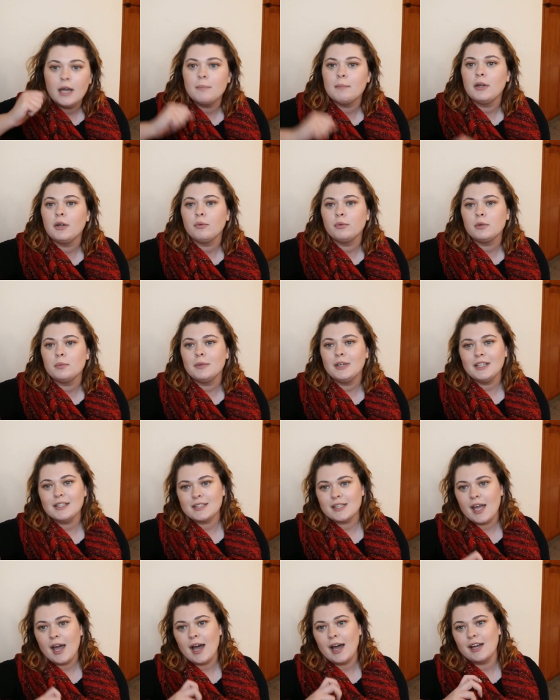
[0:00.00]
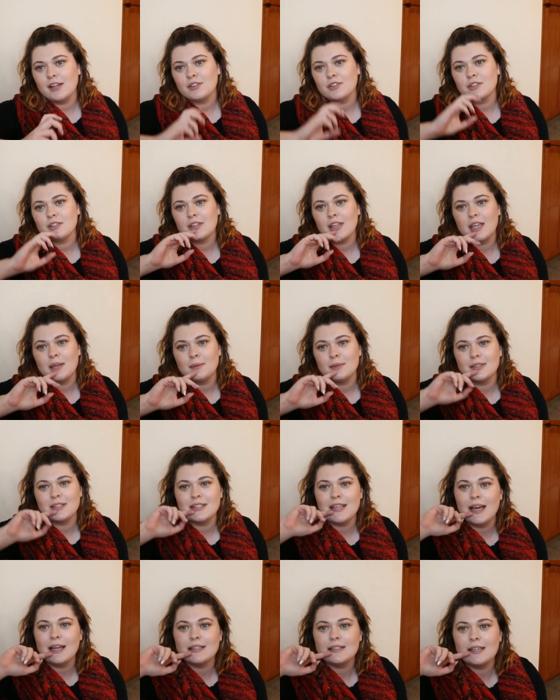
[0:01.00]
my roommate's cat just came and
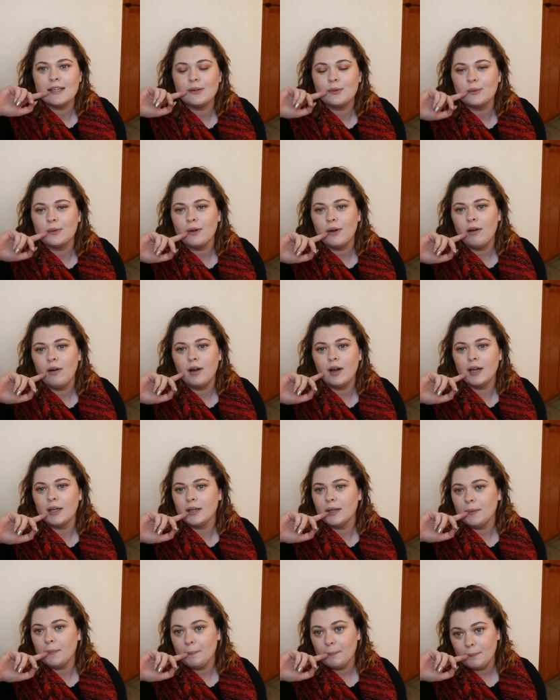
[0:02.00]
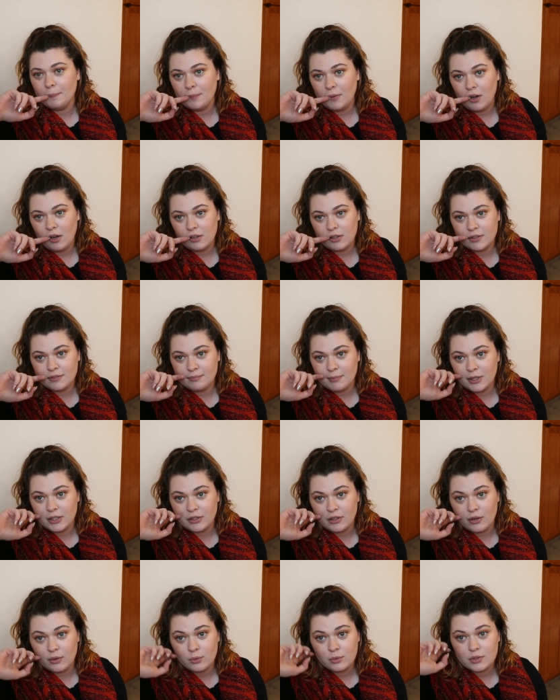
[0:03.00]
sat down on all of my
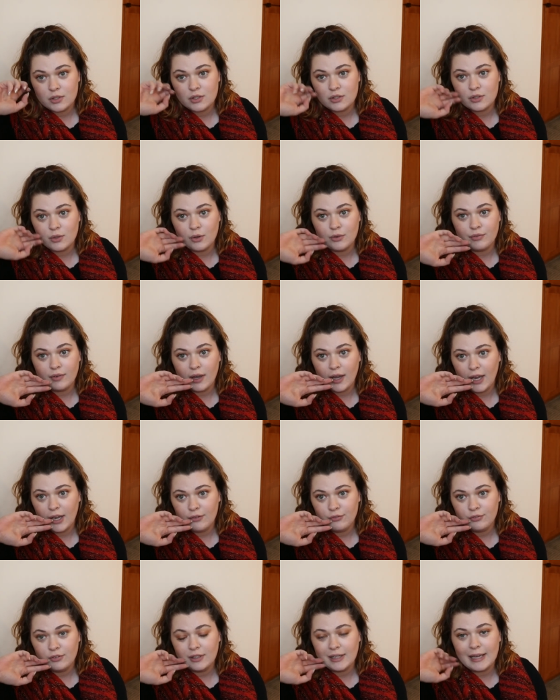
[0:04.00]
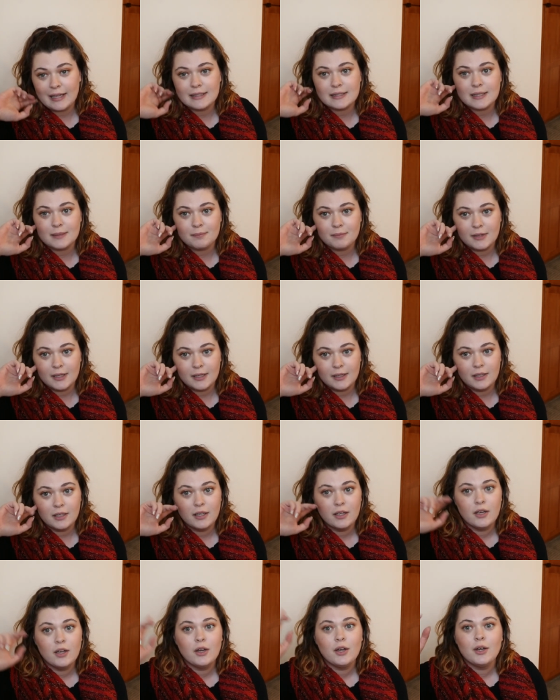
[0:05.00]
notes, so if I forget something,
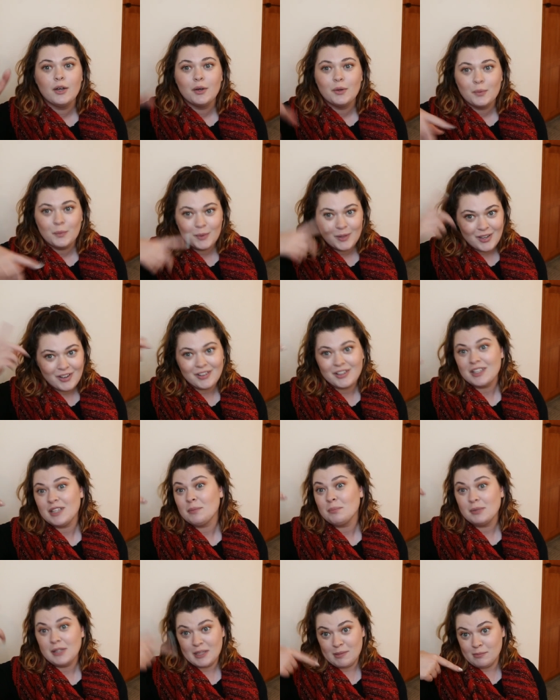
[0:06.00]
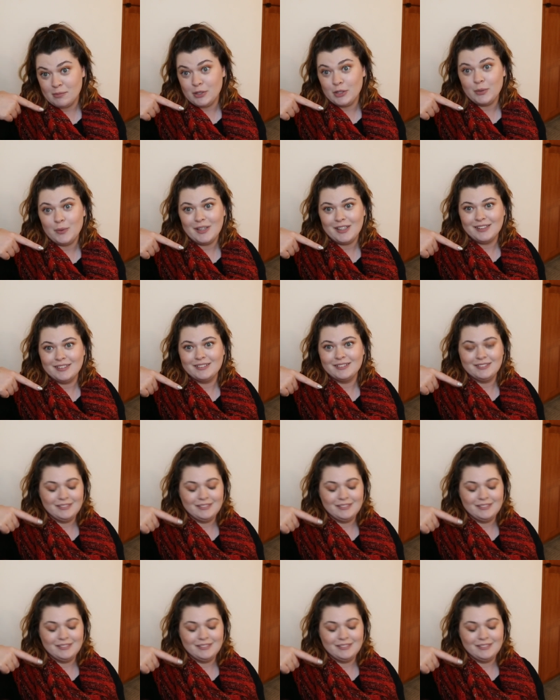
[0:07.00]
we all get to blame Louie.